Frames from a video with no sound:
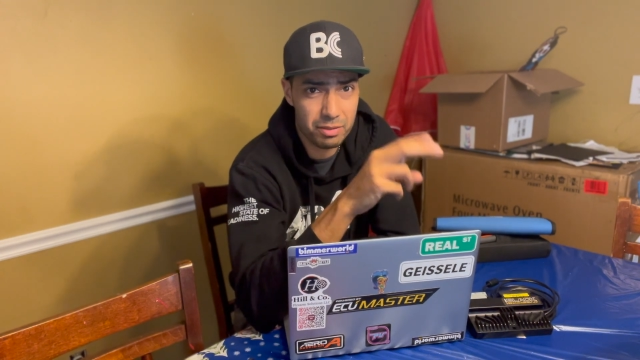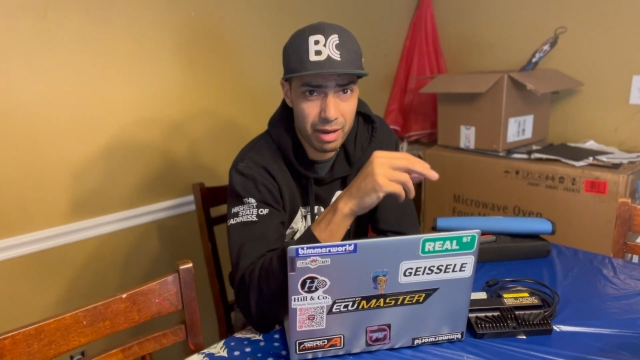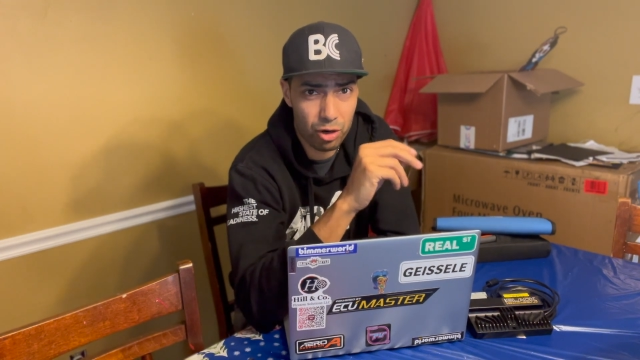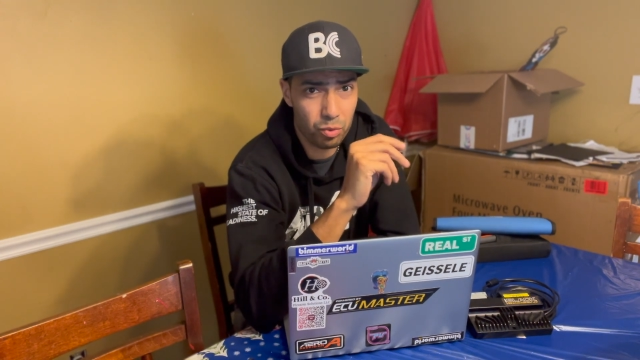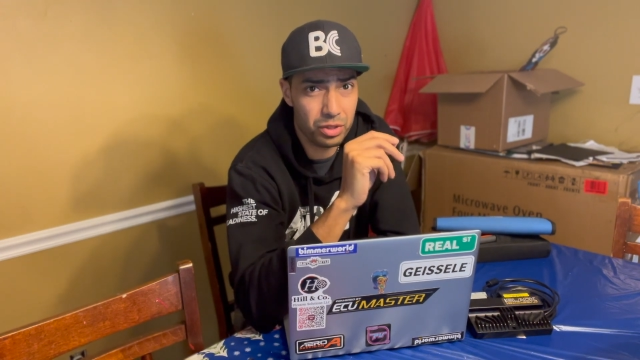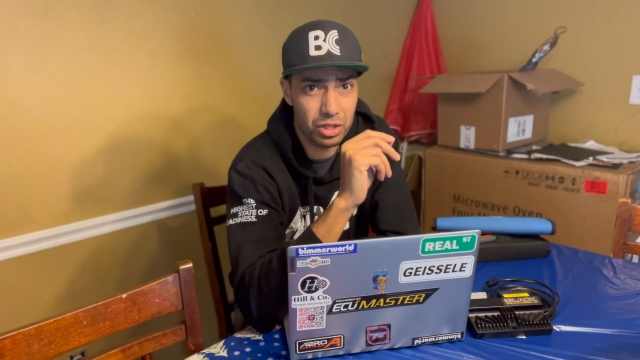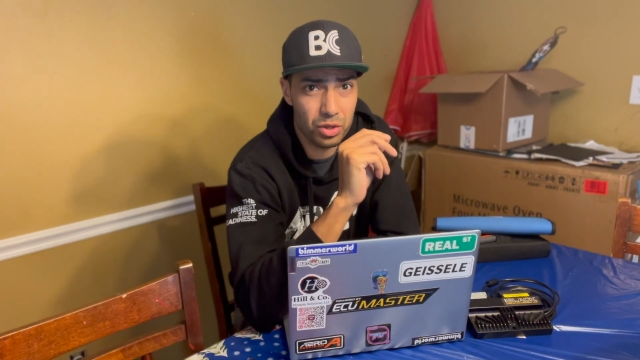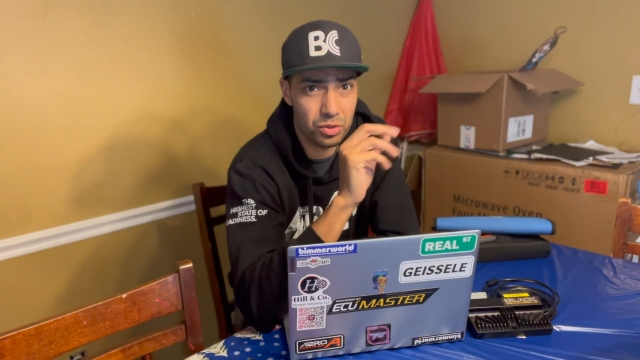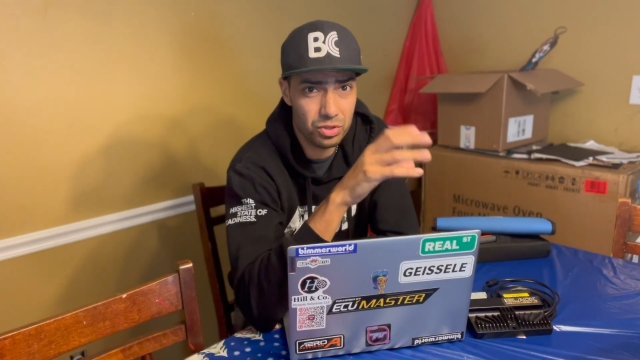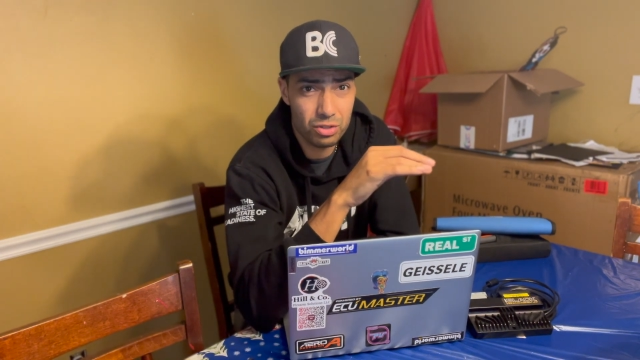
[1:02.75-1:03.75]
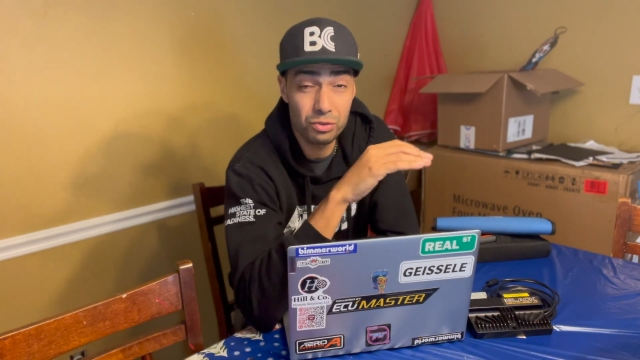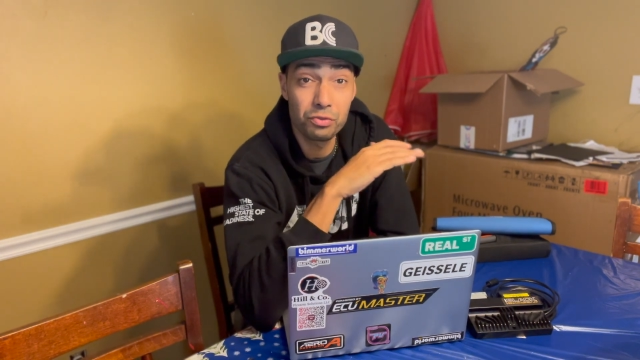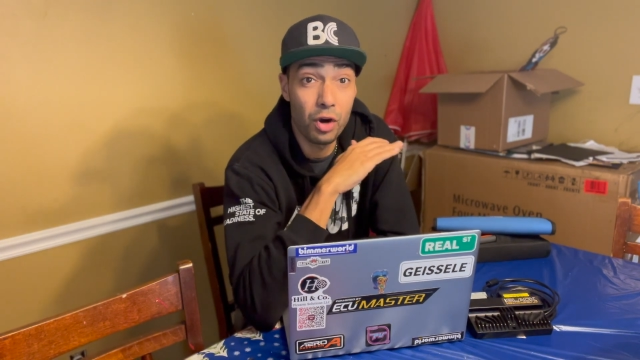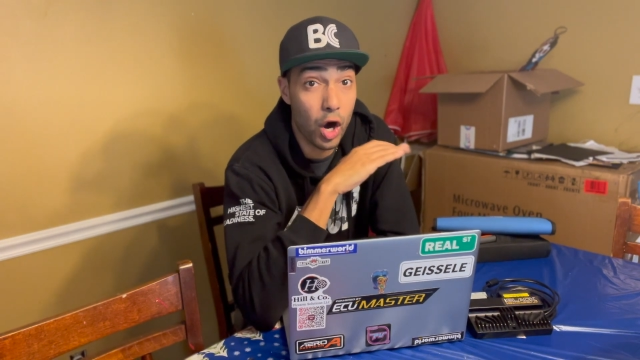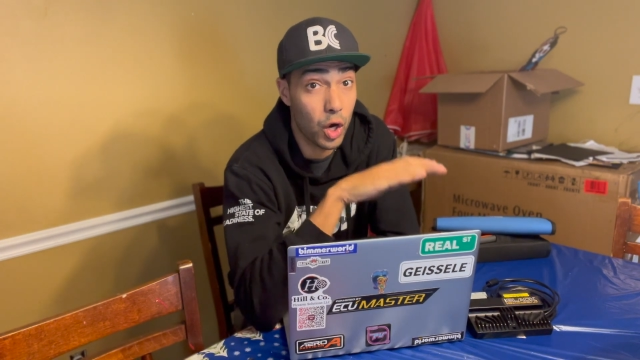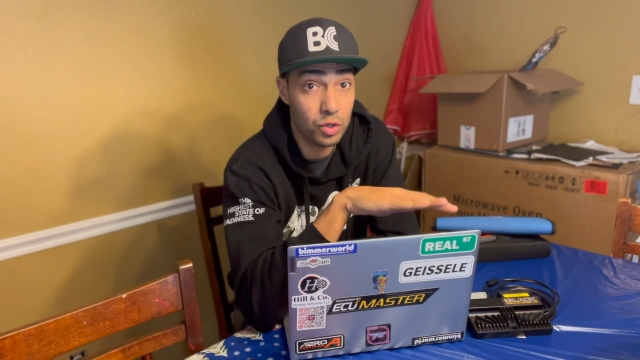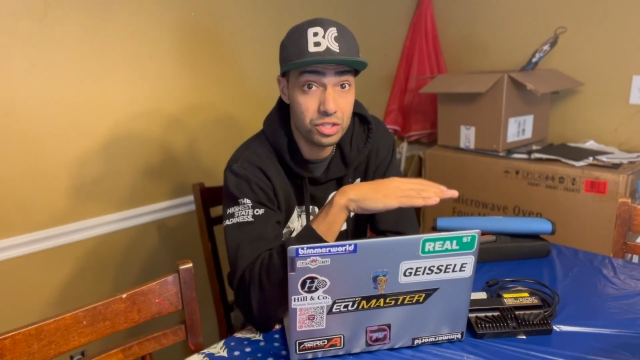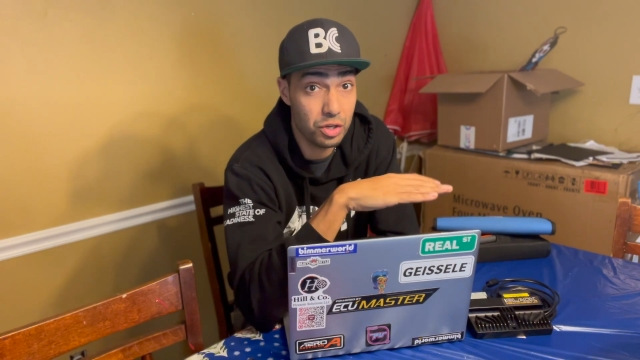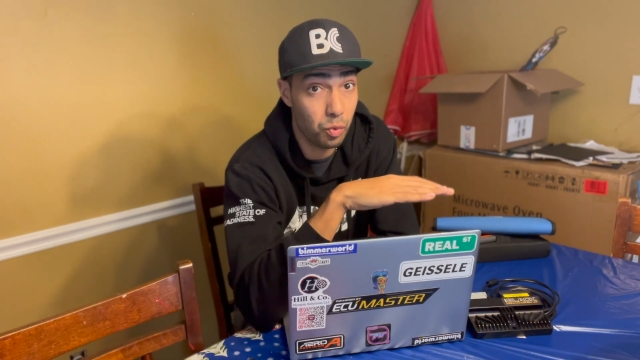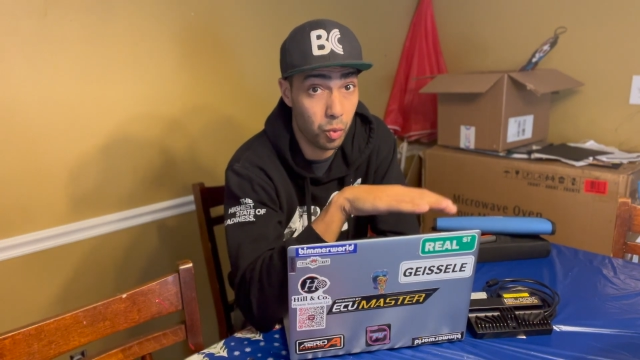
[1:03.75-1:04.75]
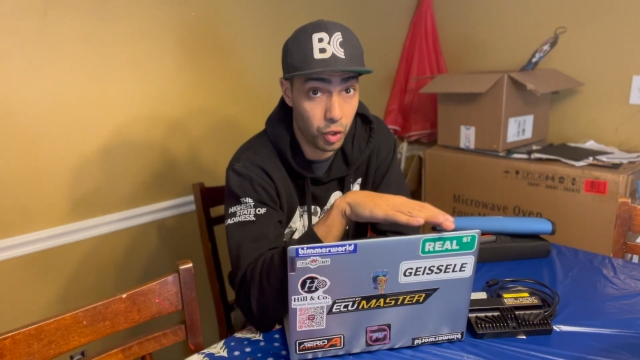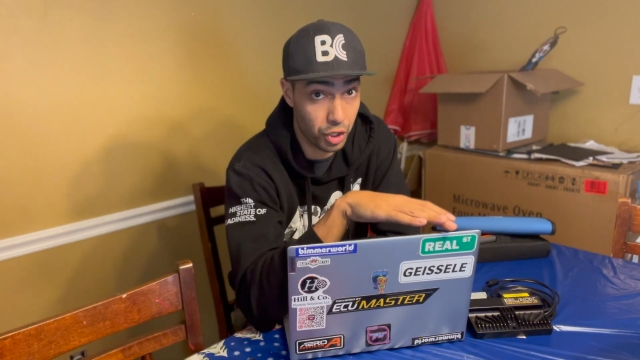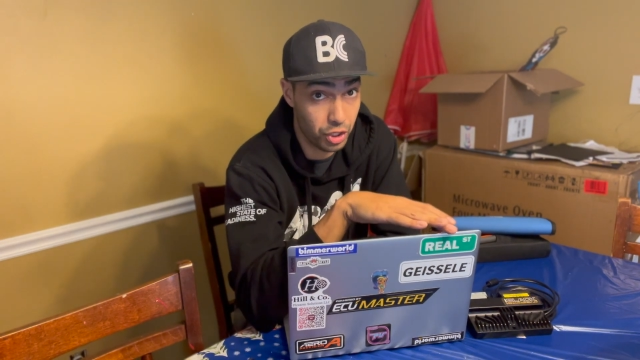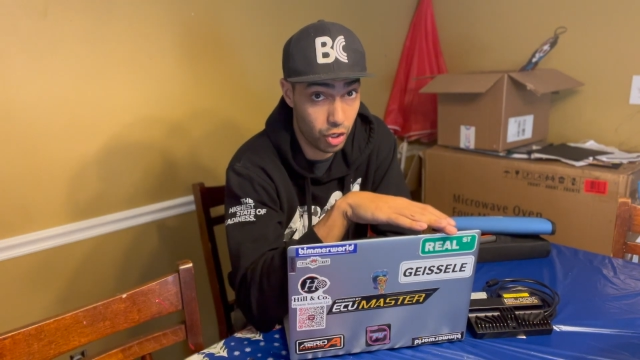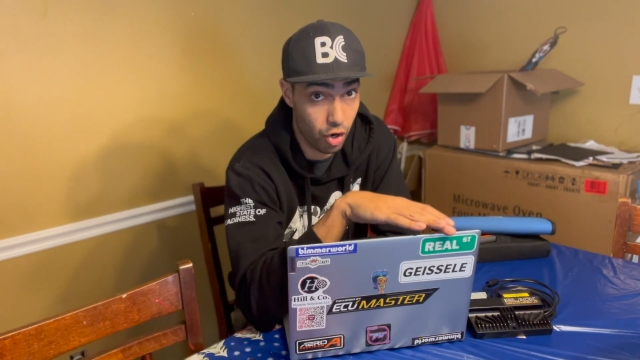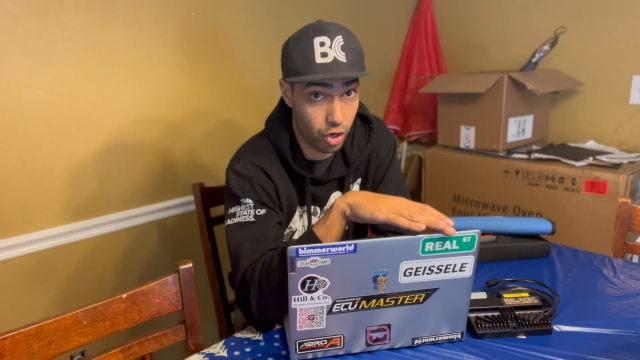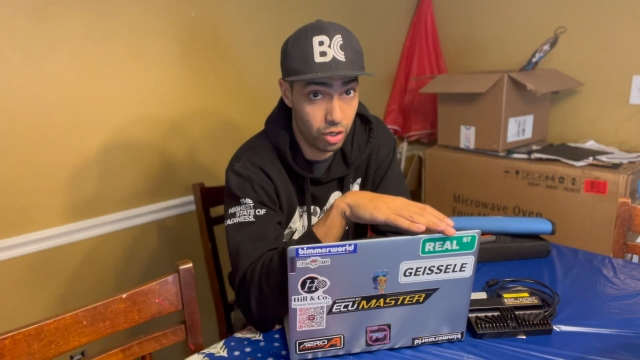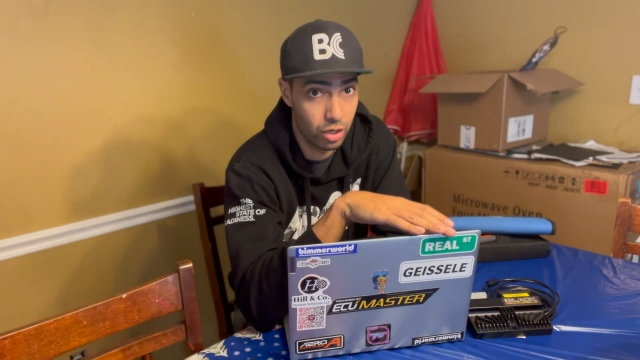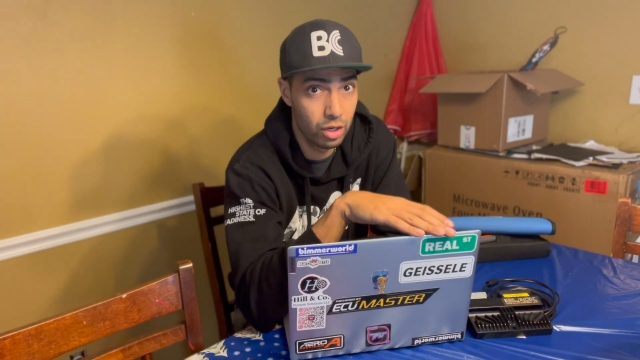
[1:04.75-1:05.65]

power windows, sunroof, all still work in the car.